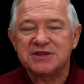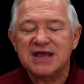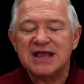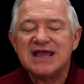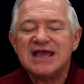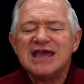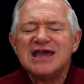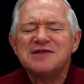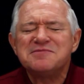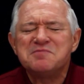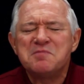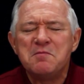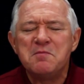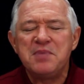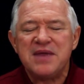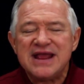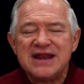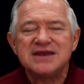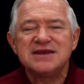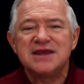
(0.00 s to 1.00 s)
They get
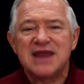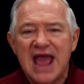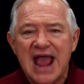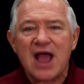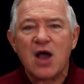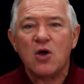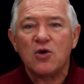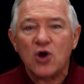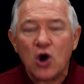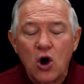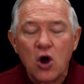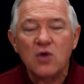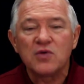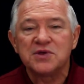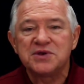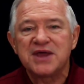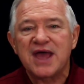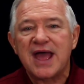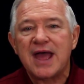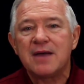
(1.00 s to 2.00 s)
beat down all
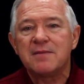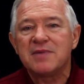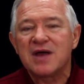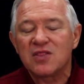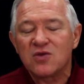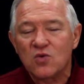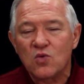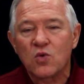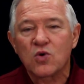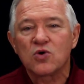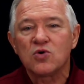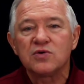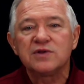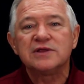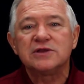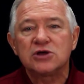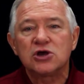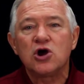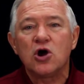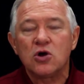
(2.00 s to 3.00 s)
the time by the world
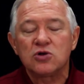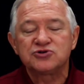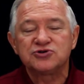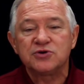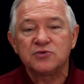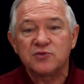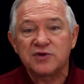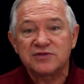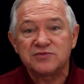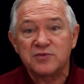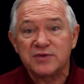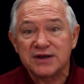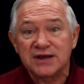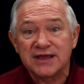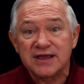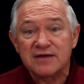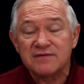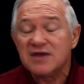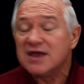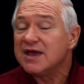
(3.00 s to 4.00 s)
and the culture in which we
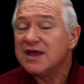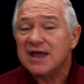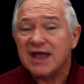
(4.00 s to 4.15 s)
live,